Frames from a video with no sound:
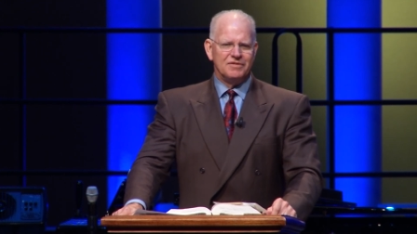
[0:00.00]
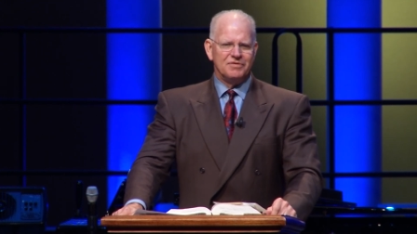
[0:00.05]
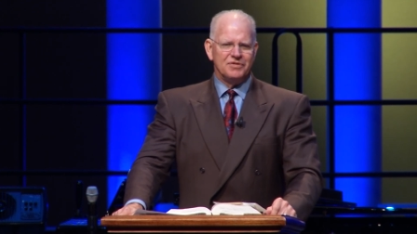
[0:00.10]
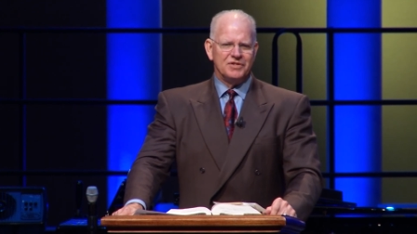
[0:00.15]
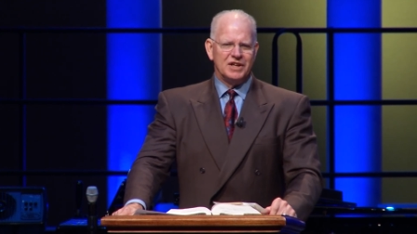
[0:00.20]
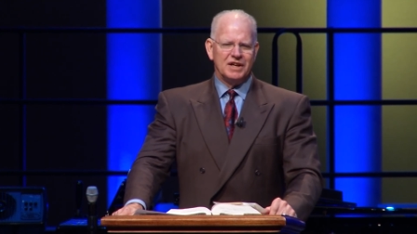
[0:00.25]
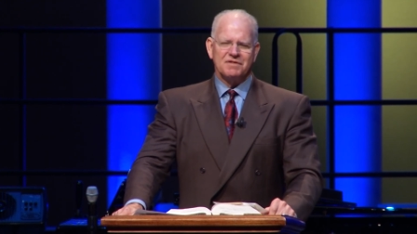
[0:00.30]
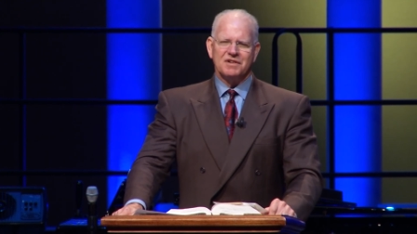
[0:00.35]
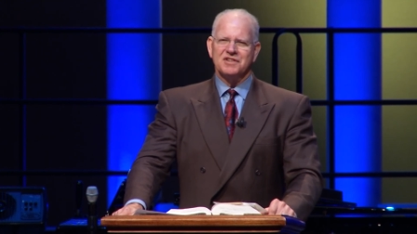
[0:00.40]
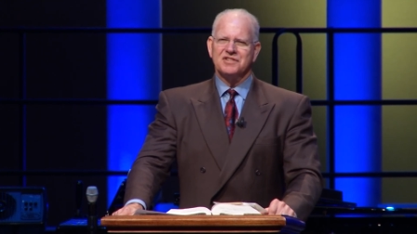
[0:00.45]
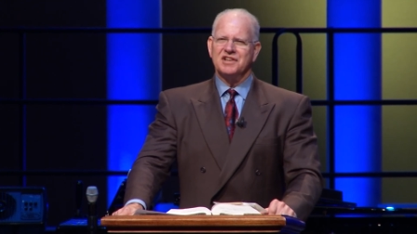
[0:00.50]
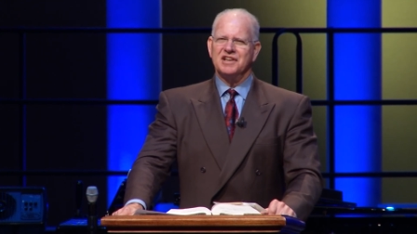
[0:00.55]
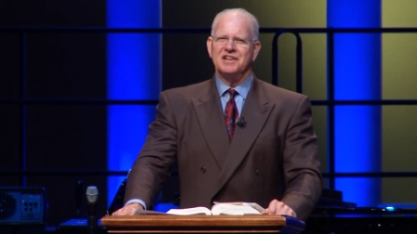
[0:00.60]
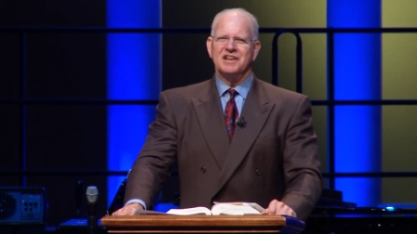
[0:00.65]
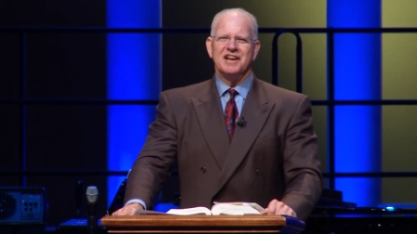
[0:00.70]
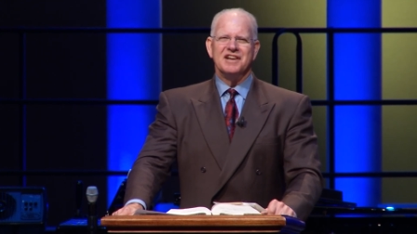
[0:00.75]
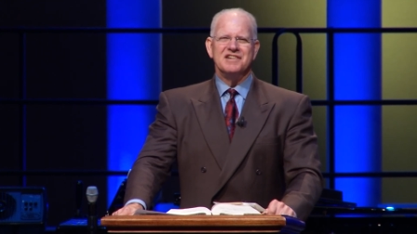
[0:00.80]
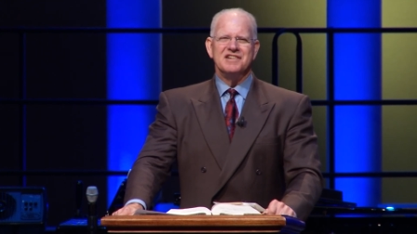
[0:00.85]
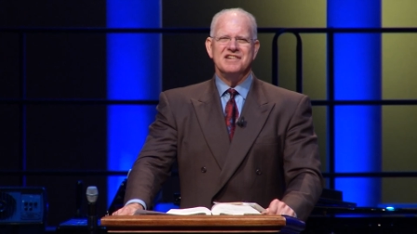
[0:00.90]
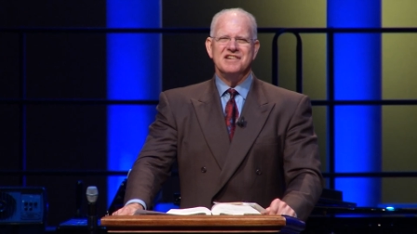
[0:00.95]
You ever seen
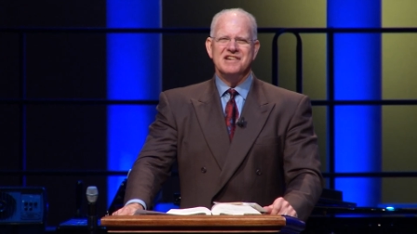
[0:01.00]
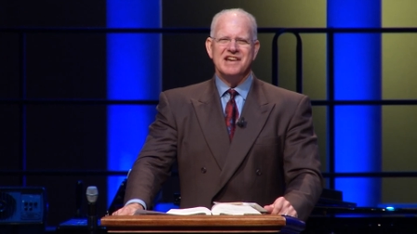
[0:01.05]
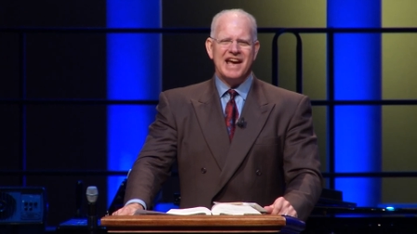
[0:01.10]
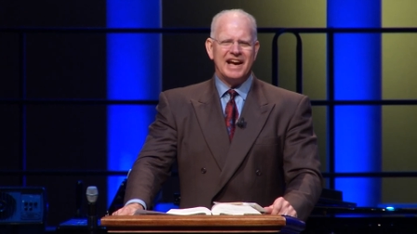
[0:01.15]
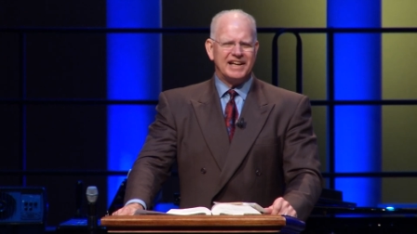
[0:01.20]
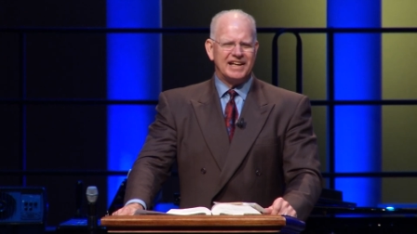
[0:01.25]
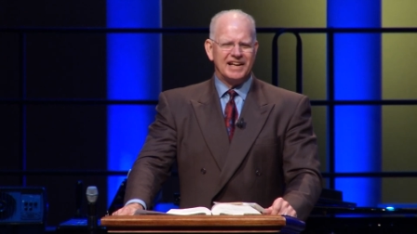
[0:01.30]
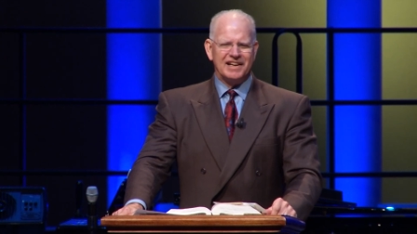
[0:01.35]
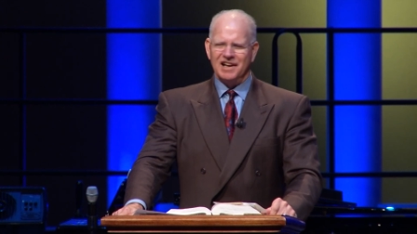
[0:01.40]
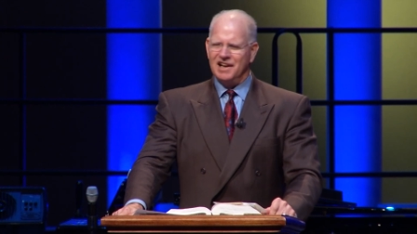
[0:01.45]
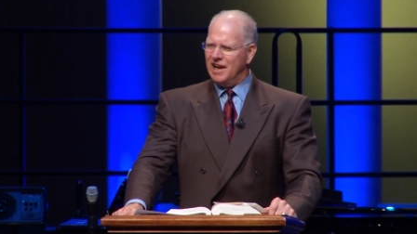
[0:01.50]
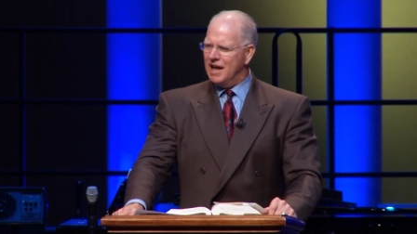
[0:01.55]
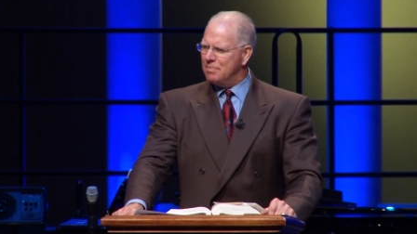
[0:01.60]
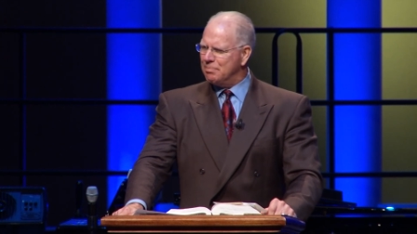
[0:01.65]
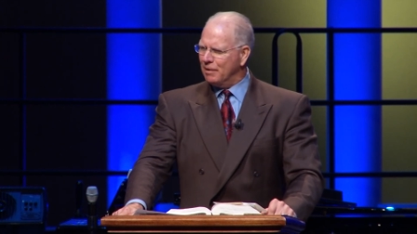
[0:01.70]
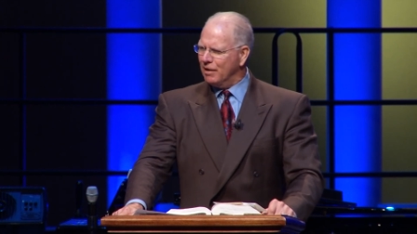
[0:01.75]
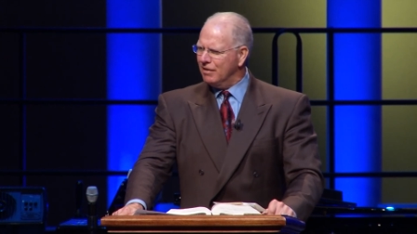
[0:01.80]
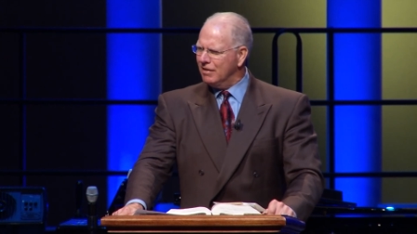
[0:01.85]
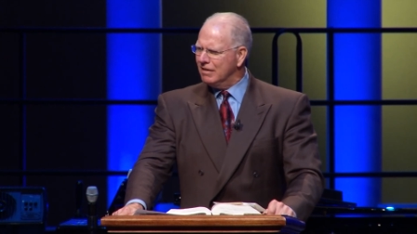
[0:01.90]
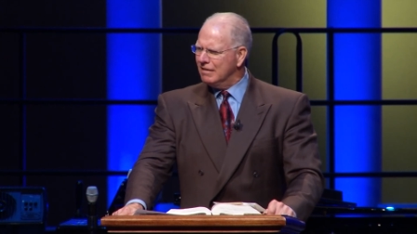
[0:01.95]
a naked
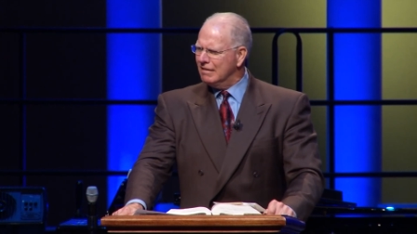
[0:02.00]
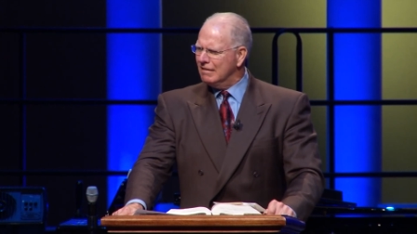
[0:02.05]
leper?